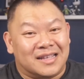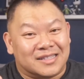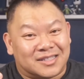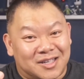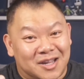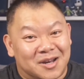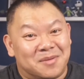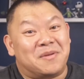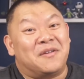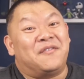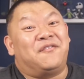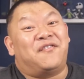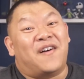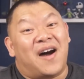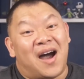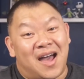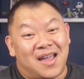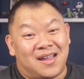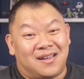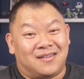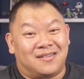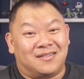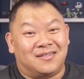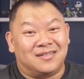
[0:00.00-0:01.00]
It's going to be
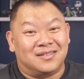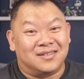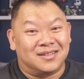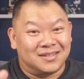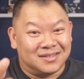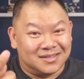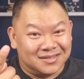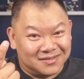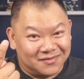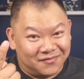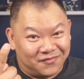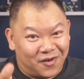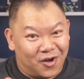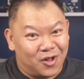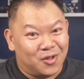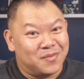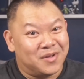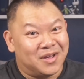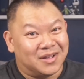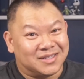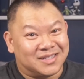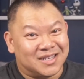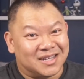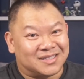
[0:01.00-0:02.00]
fire. Follow
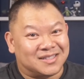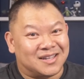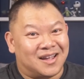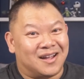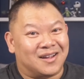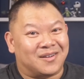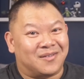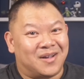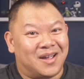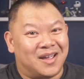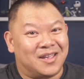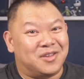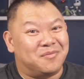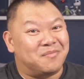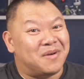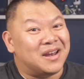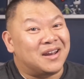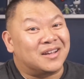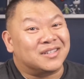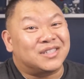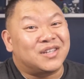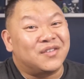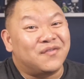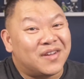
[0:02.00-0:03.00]
me on TikTok, all right? You
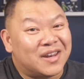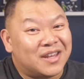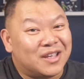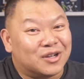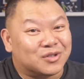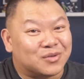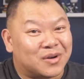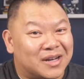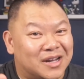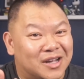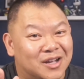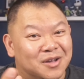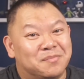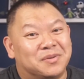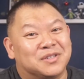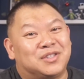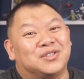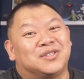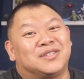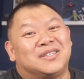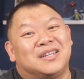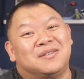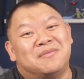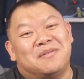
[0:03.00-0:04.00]
might not see videos right now,
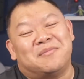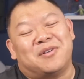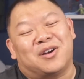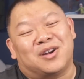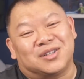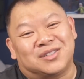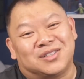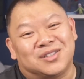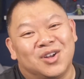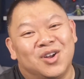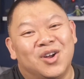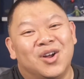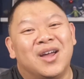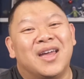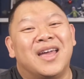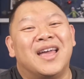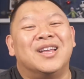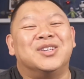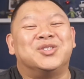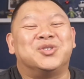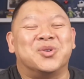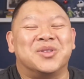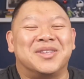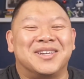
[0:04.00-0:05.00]
but you'll see them in March.
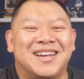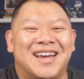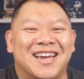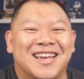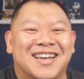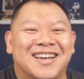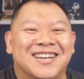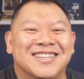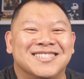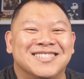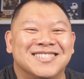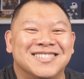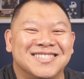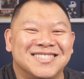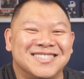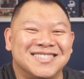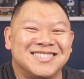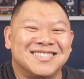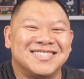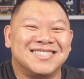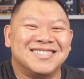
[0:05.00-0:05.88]
Enjoy the night, guys.